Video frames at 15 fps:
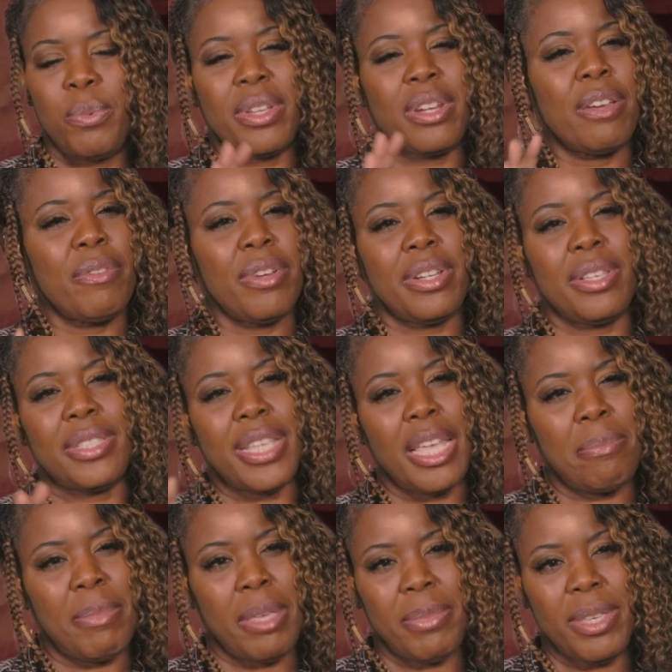whatever it is
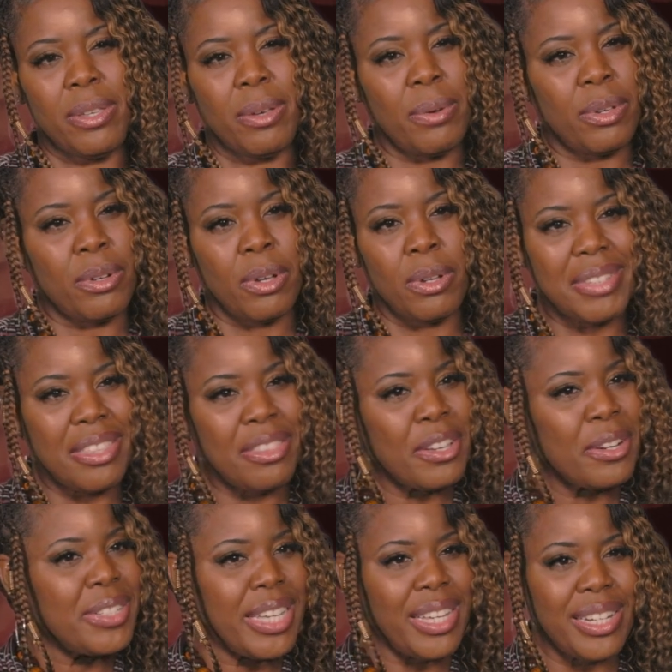they may be going on in
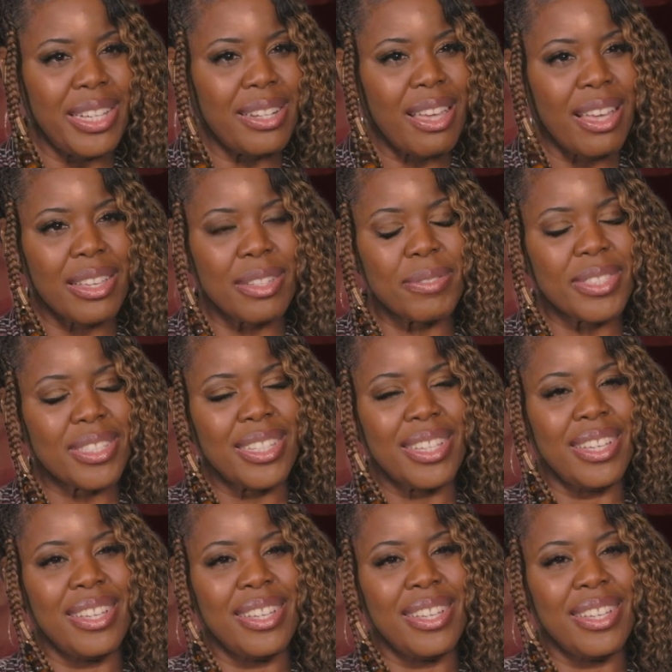their daily lives.